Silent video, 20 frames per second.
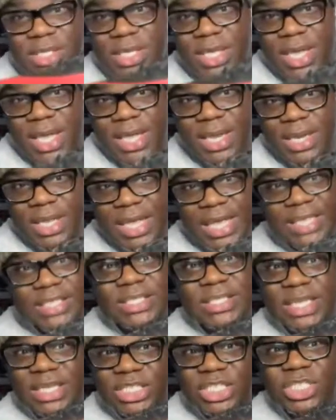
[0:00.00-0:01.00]
again.
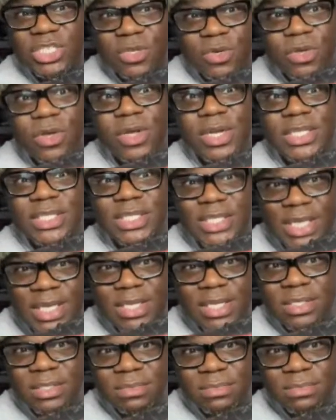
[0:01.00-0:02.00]
Is this shoe gonna
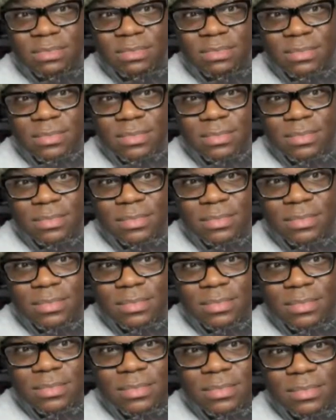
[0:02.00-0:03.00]
sit?
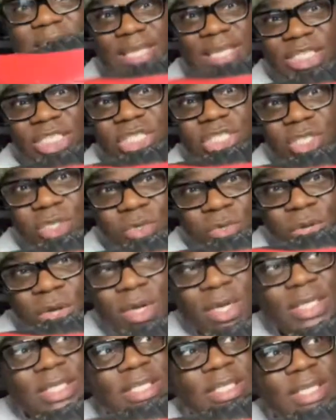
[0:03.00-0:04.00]
Is this shoe
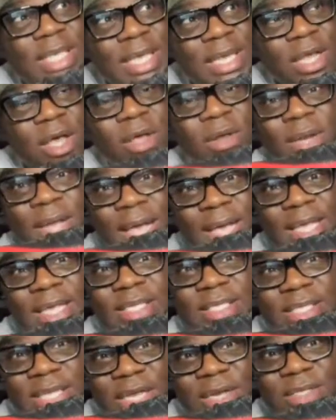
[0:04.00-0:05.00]
gonna sit on Nike
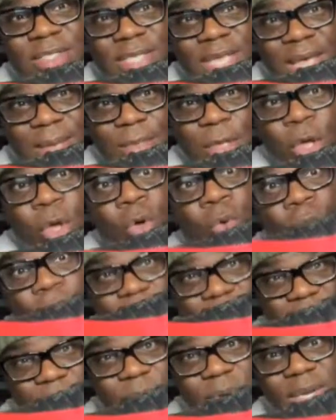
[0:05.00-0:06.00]
sneakers app
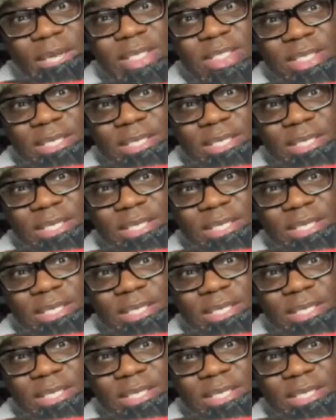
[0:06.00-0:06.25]
when they release